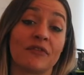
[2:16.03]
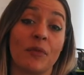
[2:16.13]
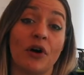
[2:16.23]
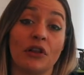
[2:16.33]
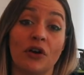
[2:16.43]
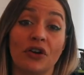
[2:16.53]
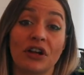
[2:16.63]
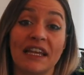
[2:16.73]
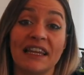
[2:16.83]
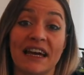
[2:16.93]
for more
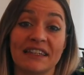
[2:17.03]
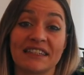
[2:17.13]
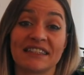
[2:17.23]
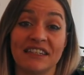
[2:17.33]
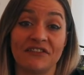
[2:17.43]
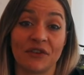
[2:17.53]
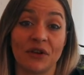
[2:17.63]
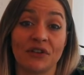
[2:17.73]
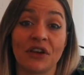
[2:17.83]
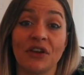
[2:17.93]
locally landed
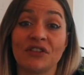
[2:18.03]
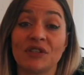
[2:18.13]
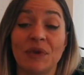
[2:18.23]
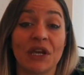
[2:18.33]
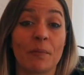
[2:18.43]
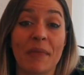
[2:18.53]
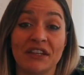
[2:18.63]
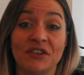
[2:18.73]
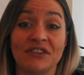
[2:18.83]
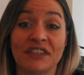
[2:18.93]
seafood to be on
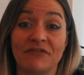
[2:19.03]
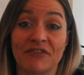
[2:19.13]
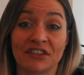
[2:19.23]
menus in